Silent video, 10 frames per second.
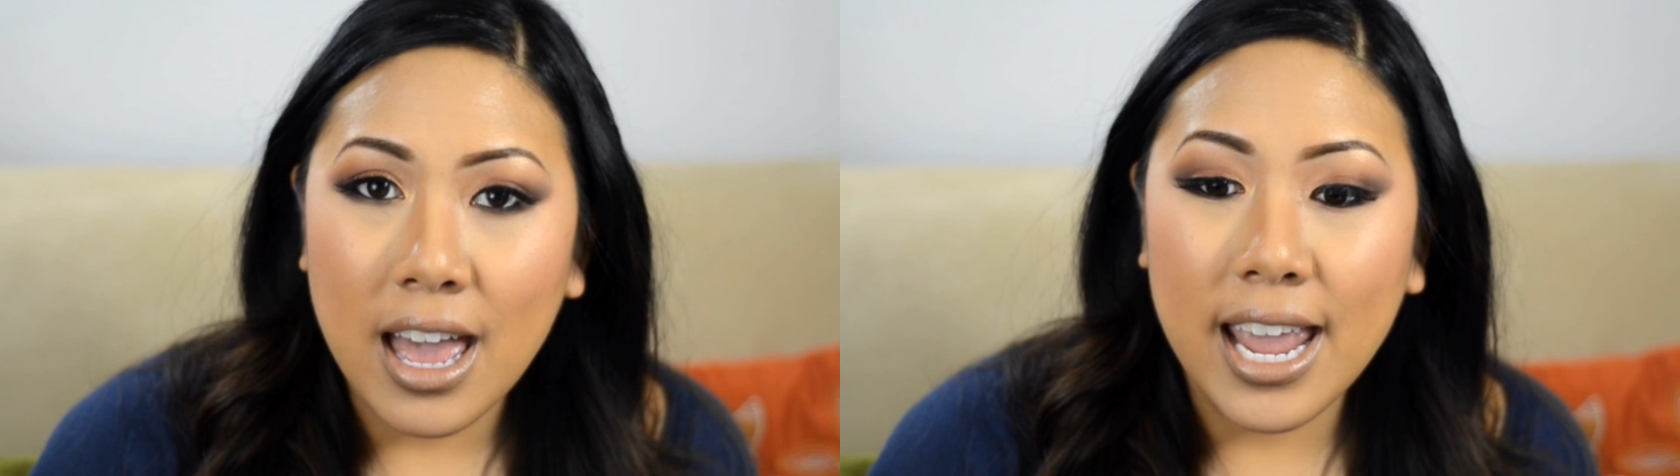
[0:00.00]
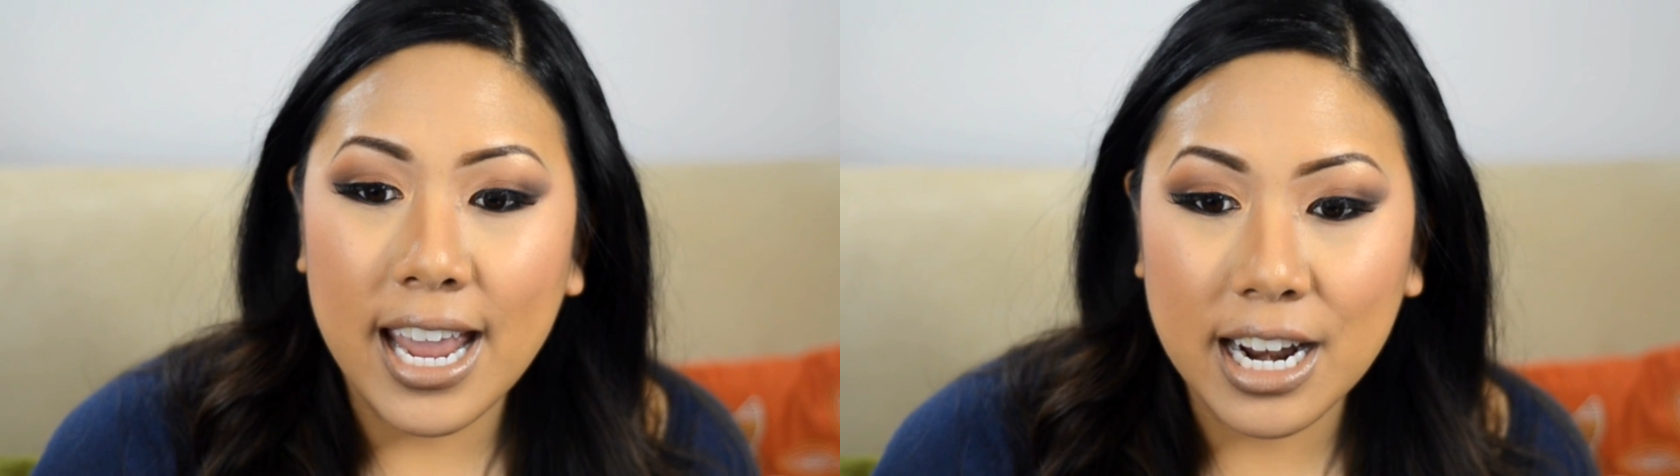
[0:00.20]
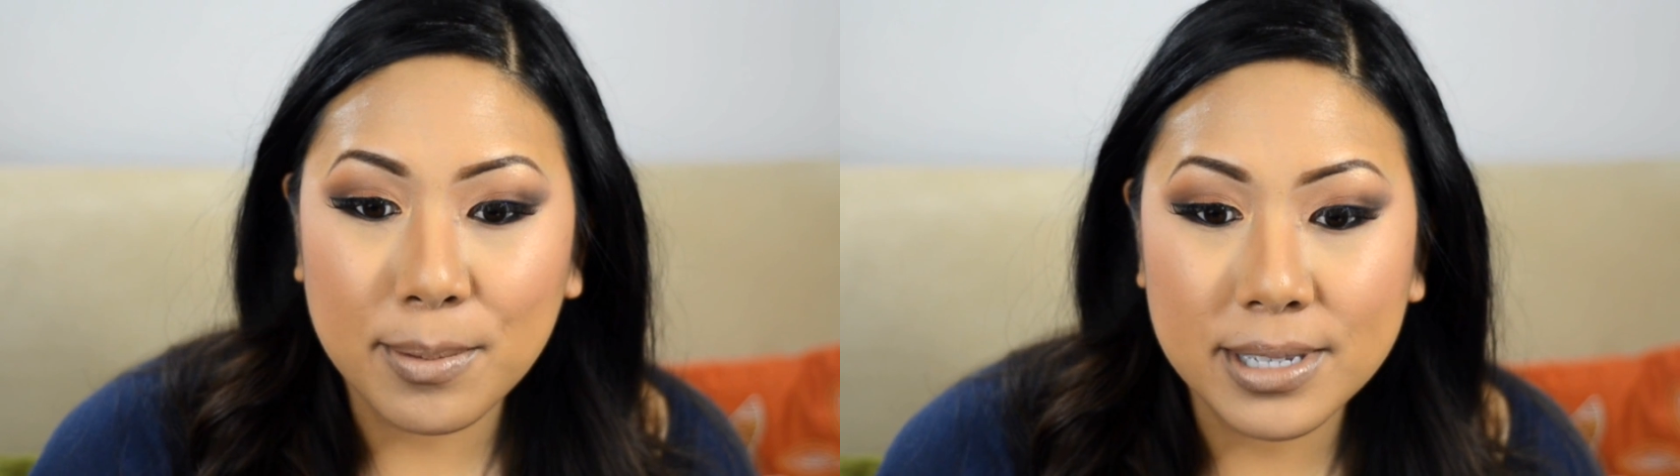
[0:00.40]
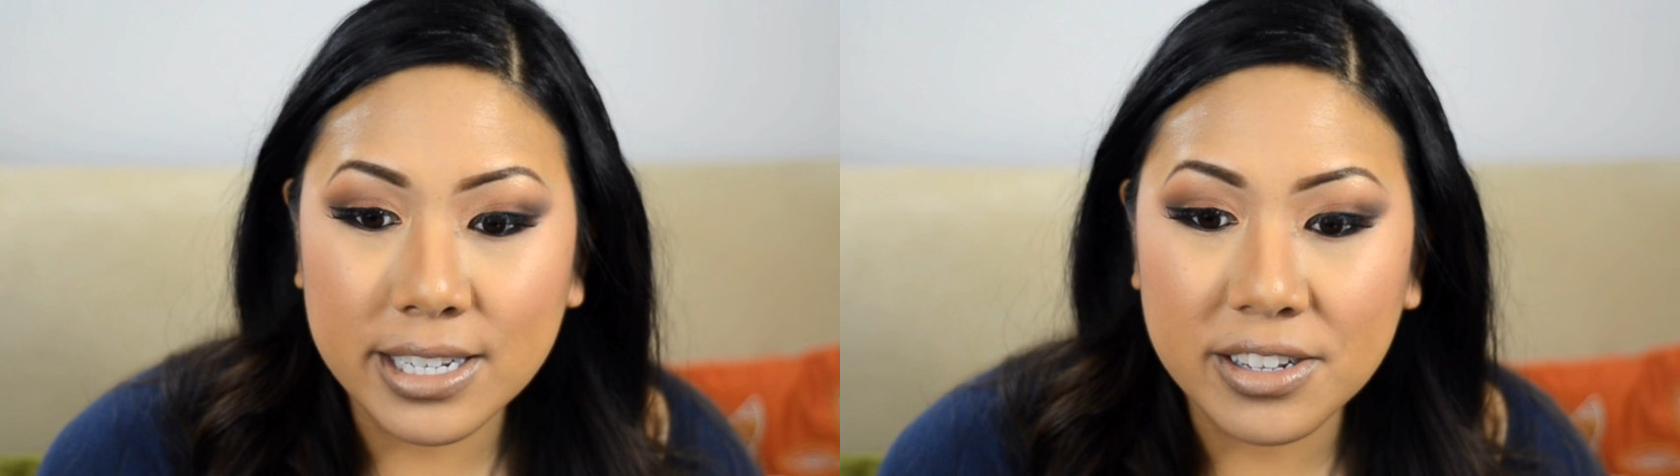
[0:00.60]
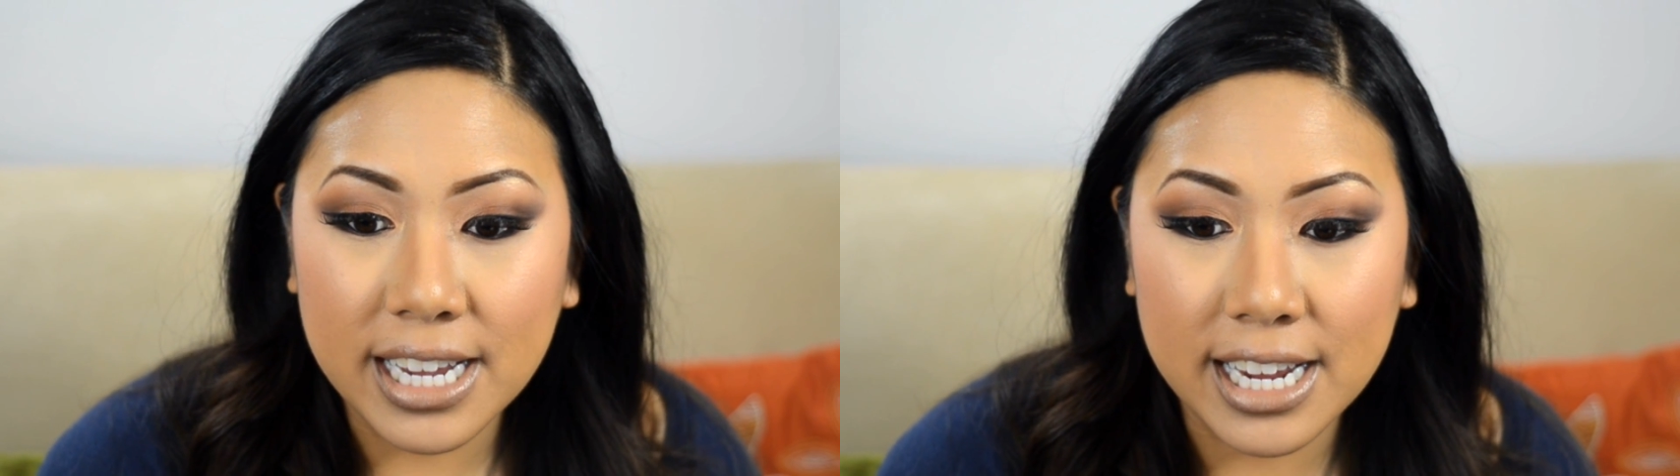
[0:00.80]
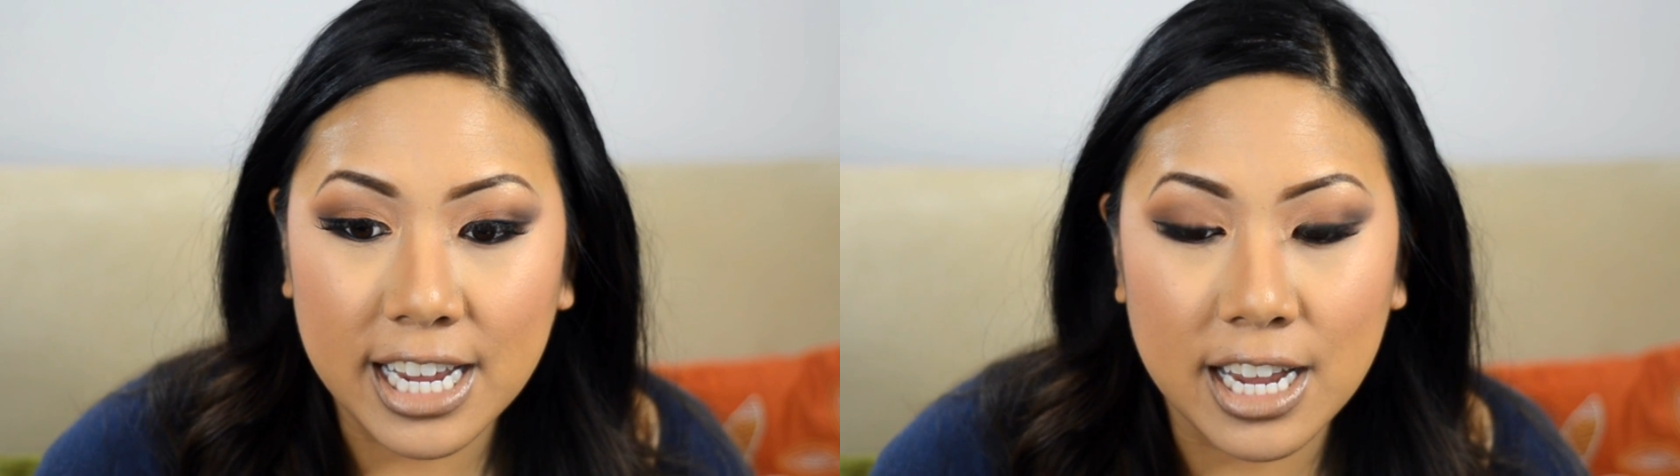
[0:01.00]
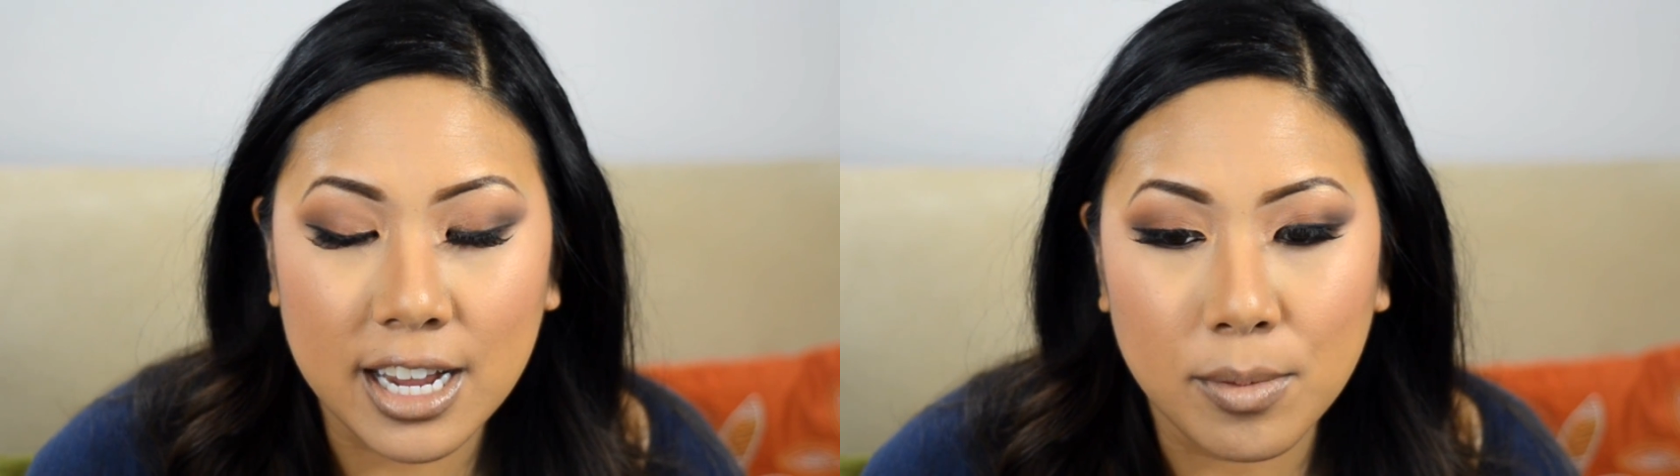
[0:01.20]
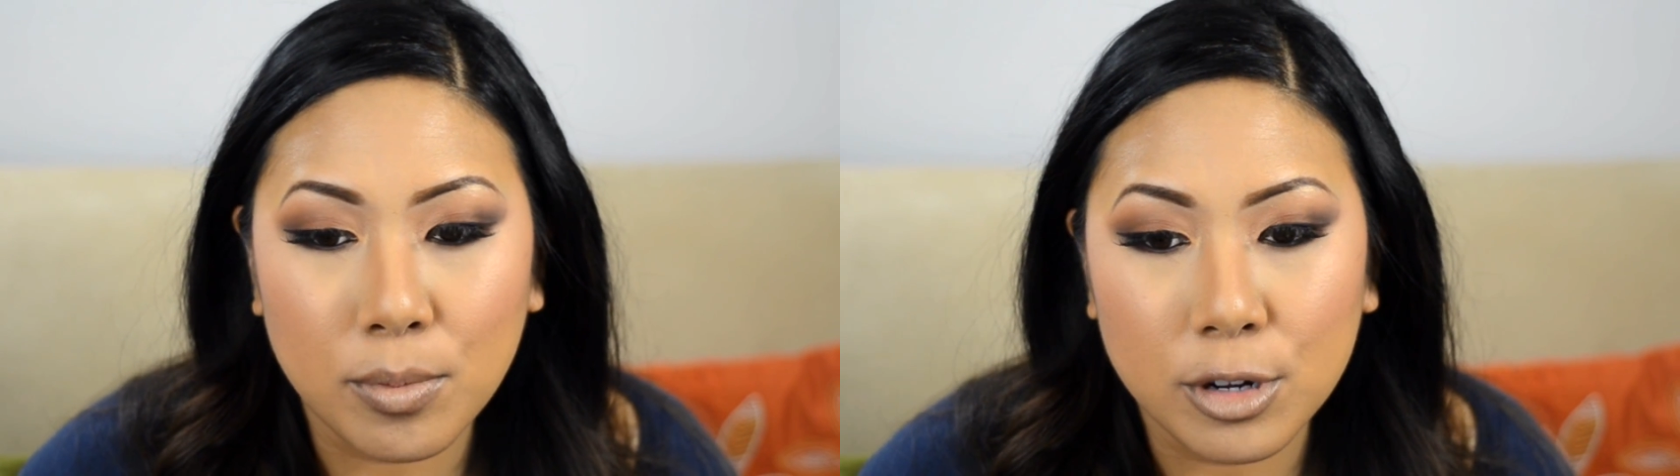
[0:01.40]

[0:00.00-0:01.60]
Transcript: and I'm still taking